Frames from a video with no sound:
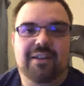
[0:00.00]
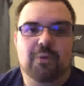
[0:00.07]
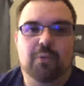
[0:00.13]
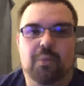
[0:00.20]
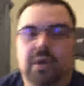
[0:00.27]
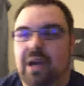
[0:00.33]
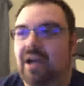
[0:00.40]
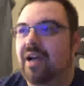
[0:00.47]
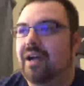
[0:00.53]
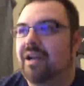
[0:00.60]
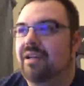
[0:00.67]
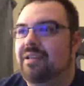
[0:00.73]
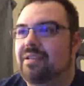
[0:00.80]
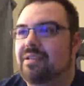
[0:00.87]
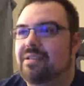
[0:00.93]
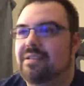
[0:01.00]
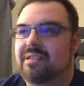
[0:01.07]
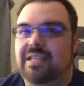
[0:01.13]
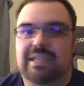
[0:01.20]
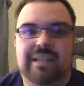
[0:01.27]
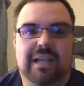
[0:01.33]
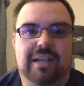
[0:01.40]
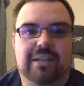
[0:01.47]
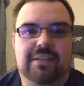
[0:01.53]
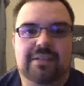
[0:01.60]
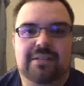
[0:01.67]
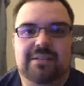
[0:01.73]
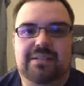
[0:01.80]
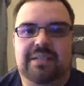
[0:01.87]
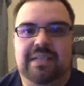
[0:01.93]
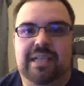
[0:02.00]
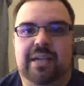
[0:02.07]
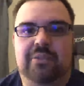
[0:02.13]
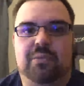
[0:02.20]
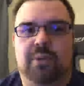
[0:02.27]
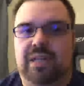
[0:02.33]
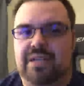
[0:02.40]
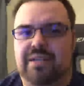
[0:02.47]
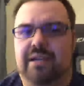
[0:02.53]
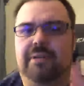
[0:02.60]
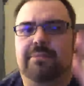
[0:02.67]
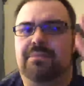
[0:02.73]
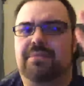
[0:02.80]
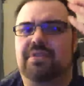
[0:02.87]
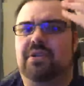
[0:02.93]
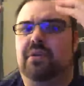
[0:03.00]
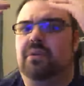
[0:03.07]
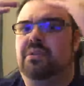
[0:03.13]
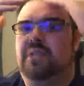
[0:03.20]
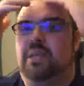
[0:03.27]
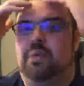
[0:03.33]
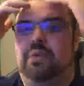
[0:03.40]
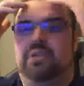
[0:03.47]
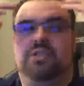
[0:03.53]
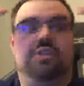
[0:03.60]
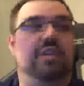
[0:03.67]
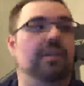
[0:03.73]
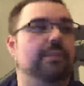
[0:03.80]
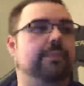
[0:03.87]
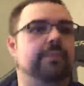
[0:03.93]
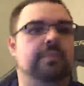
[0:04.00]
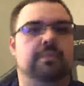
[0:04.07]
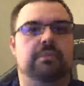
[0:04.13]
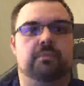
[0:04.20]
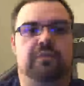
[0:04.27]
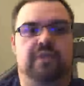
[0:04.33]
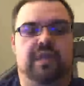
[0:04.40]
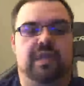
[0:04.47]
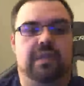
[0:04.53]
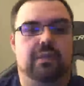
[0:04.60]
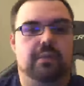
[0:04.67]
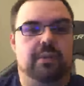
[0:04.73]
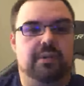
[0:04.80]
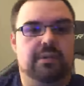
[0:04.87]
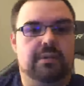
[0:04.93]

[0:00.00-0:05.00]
C920s there. So it's like, what the shit? Move that out of the way.